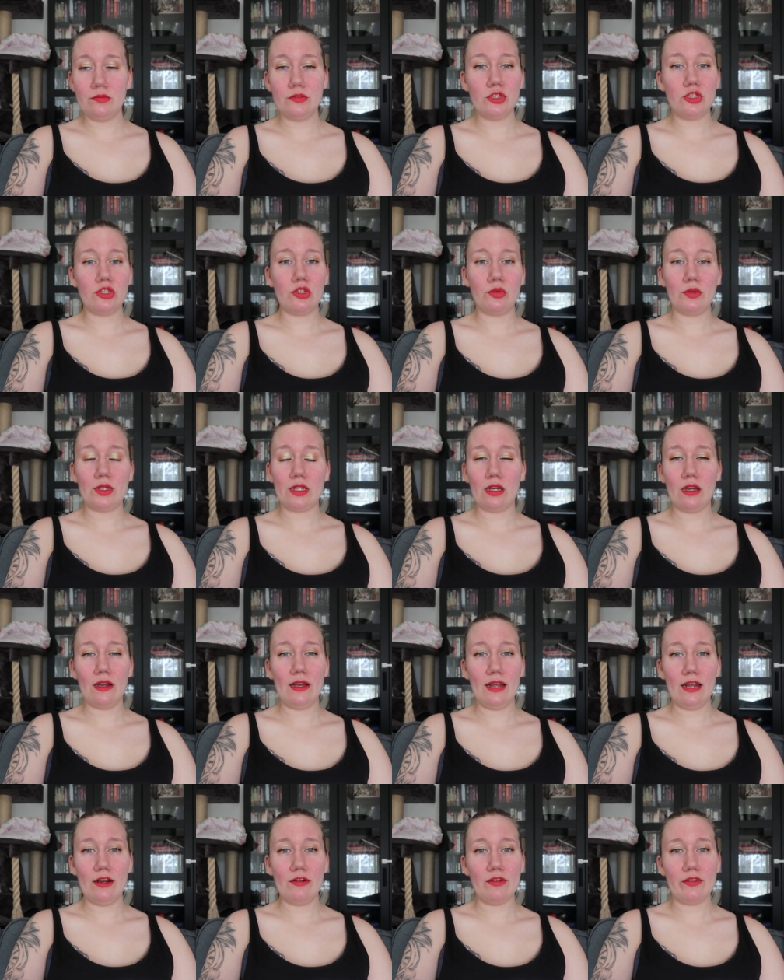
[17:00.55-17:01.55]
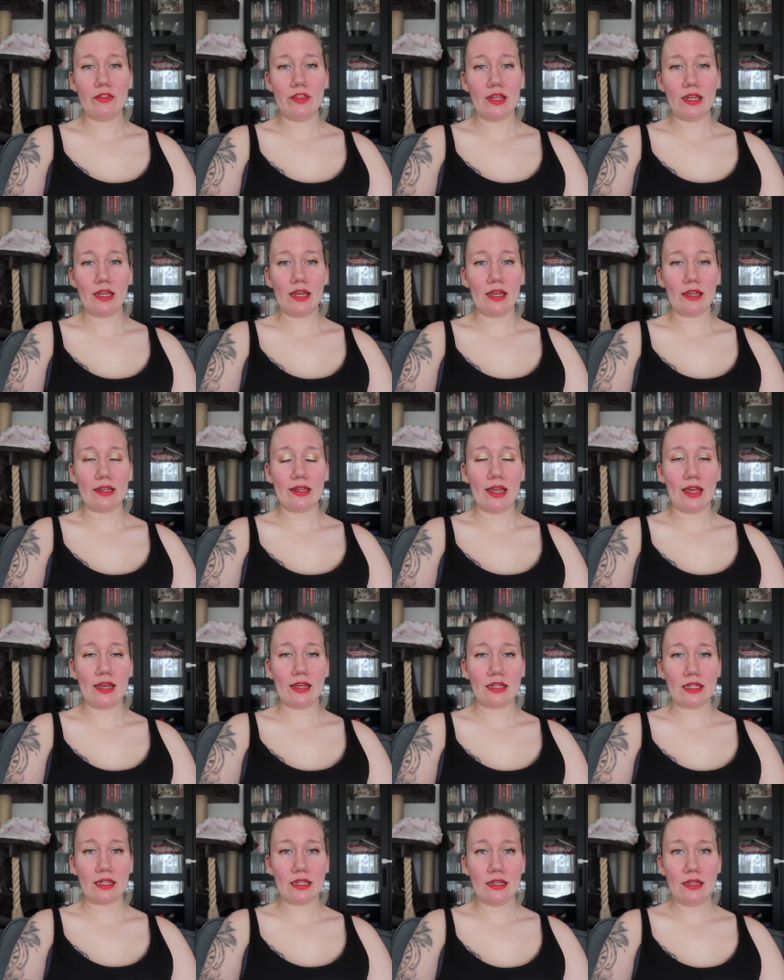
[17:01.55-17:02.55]
showing everything I
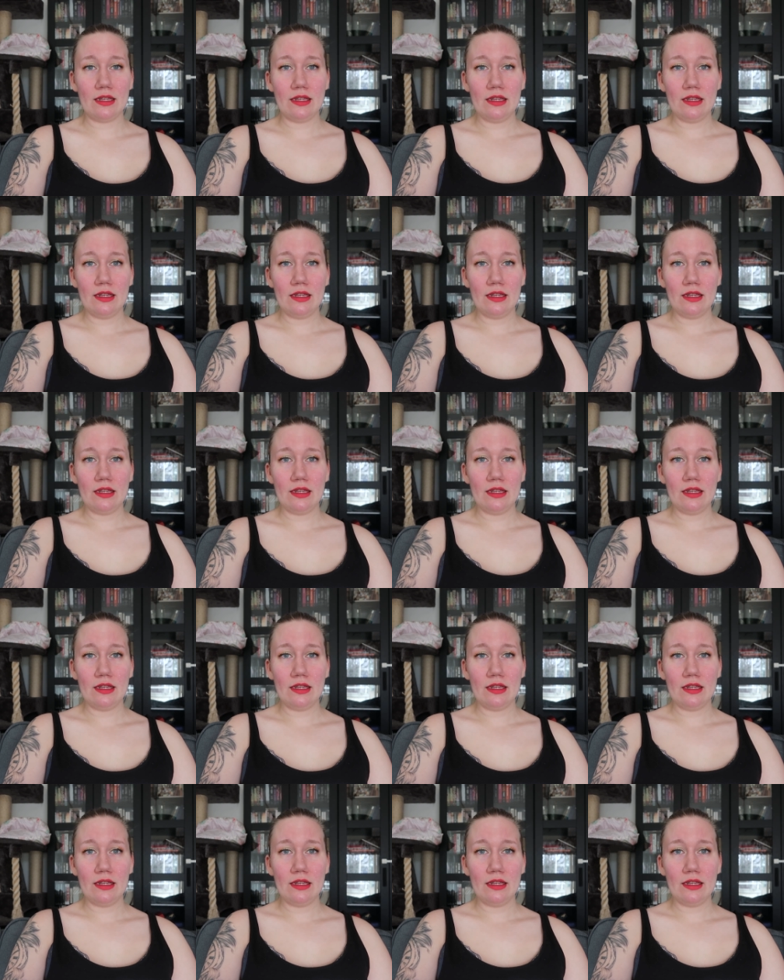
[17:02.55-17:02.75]
can